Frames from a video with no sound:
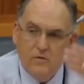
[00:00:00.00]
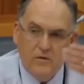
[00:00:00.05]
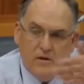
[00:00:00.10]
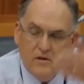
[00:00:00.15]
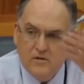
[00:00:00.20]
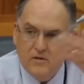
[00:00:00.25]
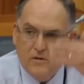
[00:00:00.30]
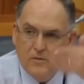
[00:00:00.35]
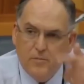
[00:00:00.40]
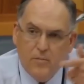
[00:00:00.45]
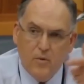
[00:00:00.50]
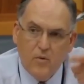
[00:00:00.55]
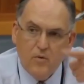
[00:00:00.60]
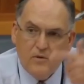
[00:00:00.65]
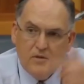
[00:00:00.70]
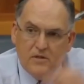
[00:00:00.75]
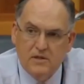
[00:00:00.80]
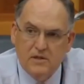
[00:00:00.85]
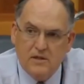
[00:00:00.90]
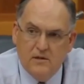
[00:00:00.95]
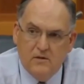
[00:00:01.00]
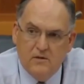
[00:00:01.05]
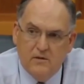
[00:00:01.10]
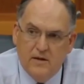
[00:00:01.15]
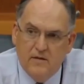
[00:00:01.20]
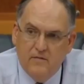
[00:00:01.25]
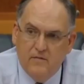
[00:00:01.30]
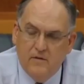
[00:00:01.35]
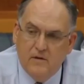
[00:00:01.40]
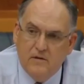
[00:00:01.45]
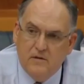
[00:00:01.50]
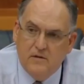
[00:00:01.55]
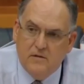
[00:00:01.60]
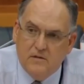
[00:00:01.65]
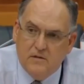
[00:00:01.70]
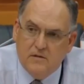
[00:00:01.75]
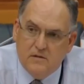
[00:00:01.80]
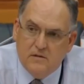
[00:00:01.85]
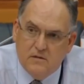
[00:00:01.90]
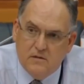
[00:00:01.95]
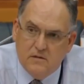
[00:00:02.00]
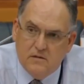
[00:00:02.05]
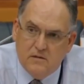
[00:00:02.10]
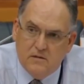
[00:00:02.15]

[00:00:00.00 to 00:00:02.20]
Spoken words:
all those reports in your evidence.